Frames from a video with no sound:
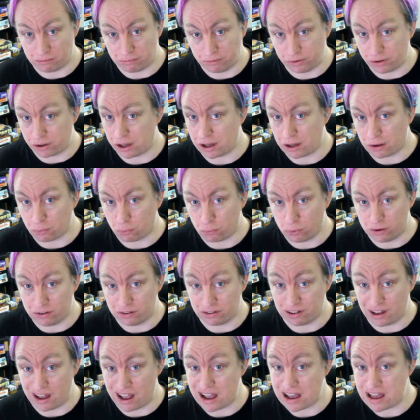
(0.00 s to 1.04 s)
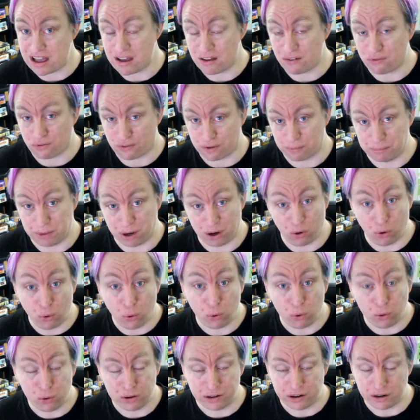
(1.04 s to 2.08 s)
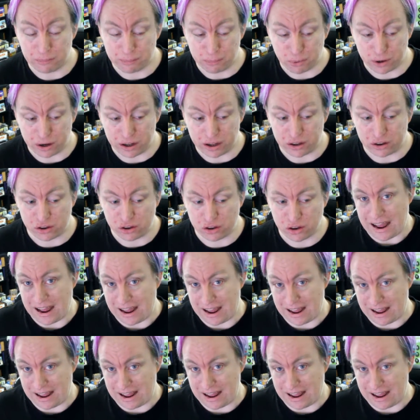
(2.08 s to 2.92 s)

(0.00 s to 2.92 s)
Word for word: Jake was hanging from a hole in a bridge